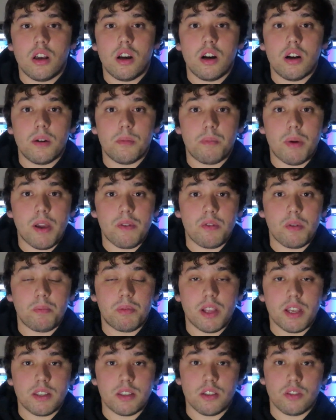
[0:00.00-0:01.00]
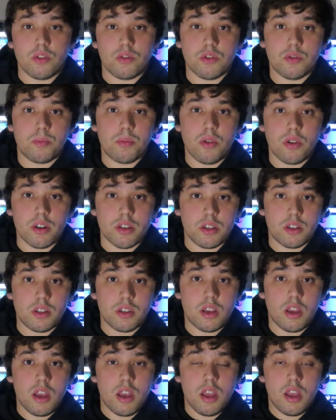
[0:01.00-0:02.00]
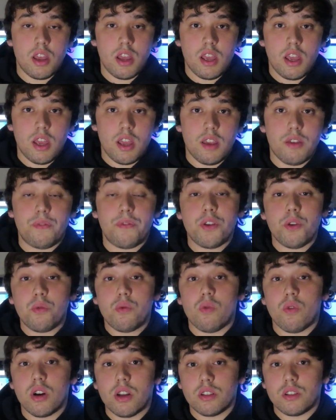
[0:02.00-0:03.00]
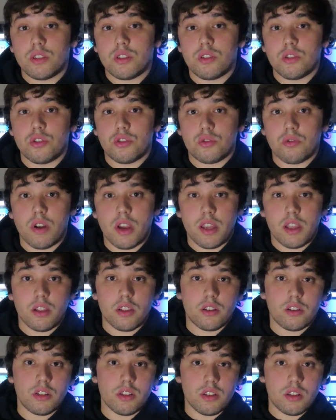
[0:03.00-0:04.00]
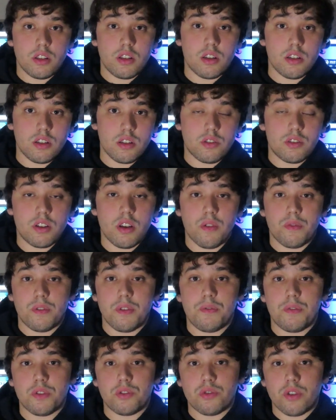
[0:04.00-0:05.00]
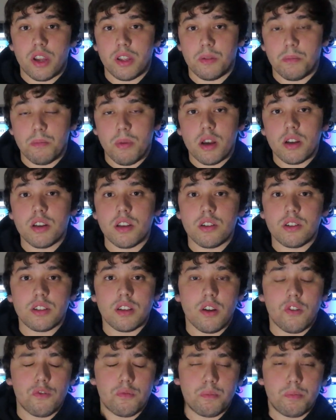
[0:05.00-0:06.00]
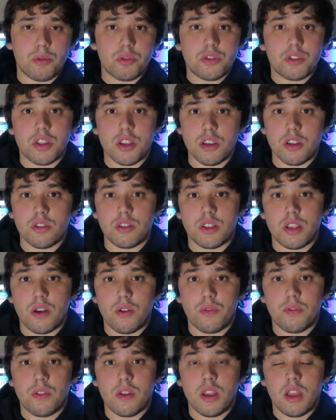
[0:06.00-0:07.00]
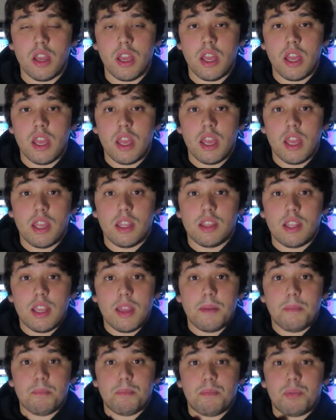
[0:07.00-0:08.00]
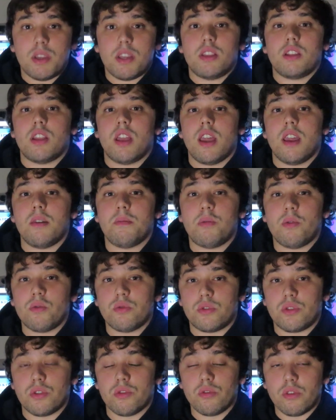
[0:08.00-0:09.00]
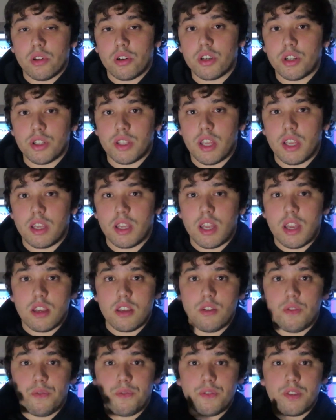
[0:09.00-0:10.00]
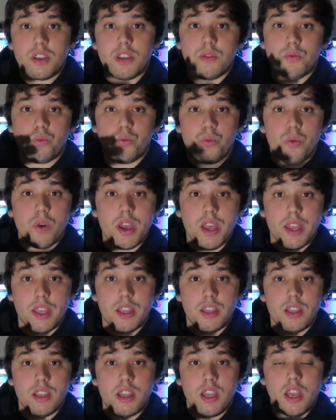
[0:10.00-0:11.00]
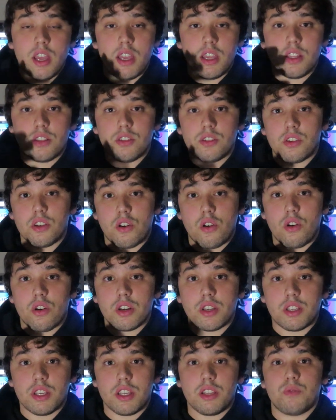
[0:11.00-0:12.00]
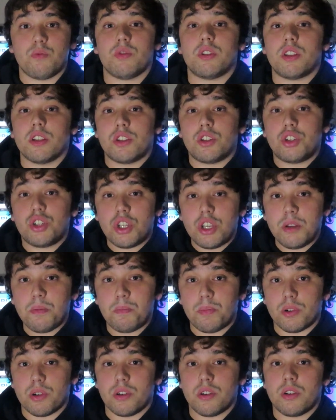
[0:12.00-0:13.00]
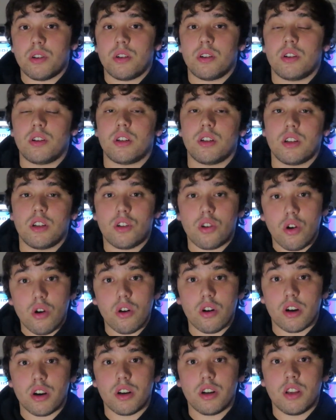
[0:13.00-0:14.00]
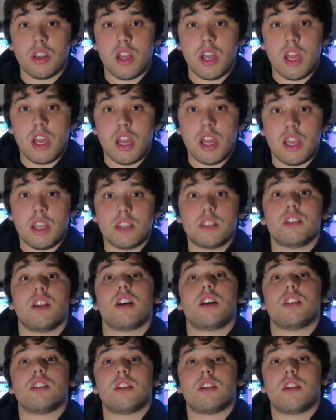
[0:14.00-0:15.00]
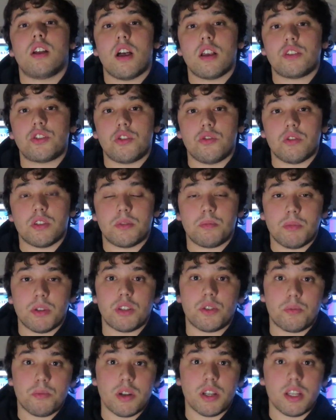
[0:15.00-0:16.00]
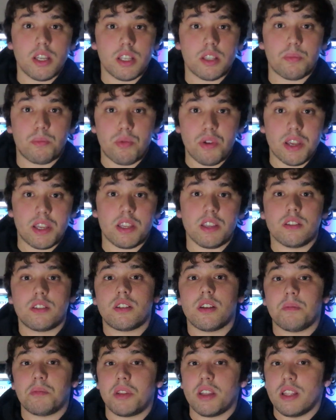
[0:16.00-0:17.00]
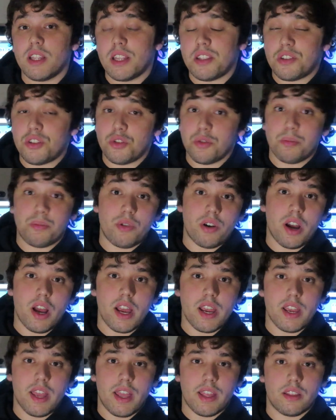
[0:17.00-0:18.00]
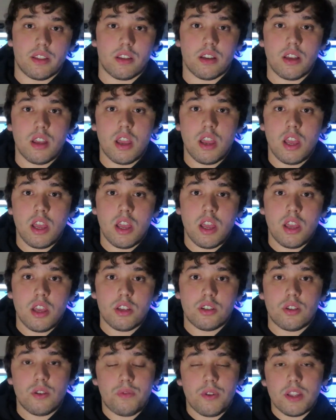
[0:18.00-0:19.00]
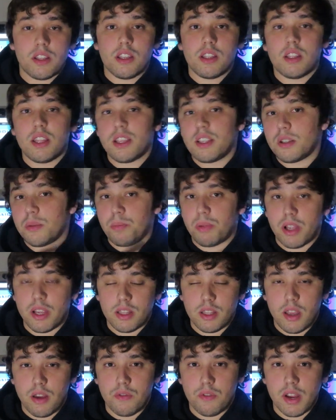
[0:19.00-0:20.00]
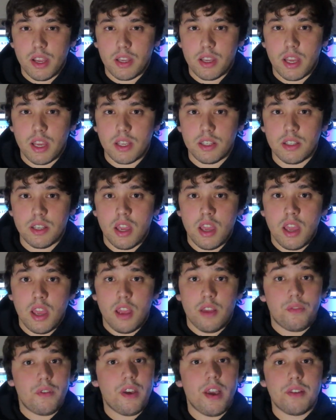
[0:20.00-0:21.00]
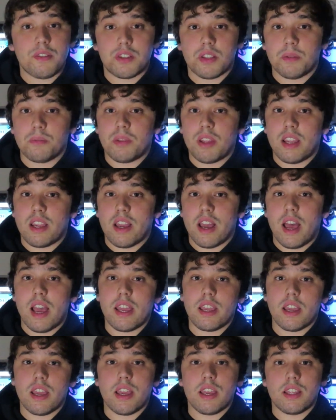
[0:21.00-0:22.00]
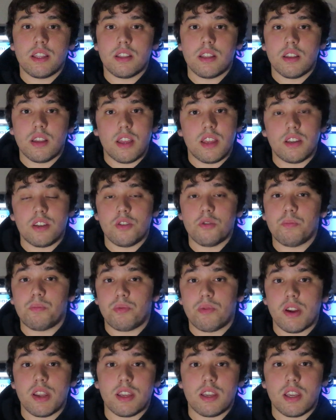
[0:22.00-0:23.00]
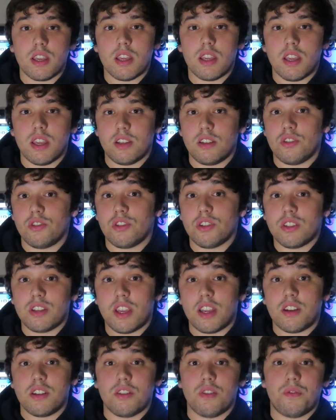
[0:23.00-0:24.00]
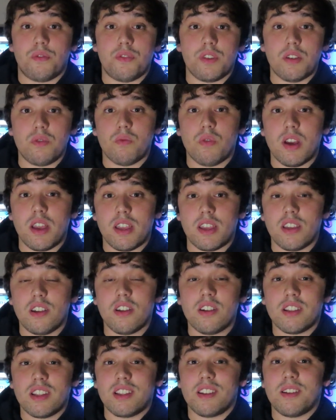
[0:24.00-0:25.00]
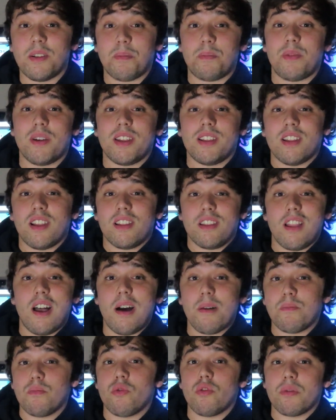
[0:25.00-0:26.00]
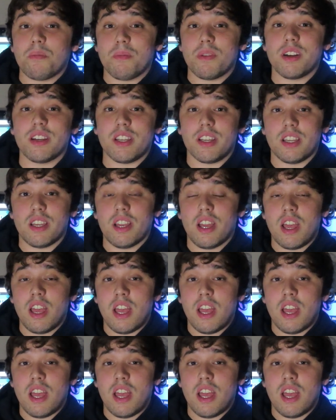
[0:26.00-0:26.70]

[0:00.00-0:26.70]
by replacing those parts. If you want to try and learn it yourself, if you're trying to model yourself, boost it yourself, then being able to learn and get your feet wet into the car scene with a cheaper car, it's not gonna cost you as much money as breaking something that's super high-end. So if I didn't explain that right, guys, if you have something high-end and you break it and you're just getting your feet wet, you're gonna end up paying a lot more money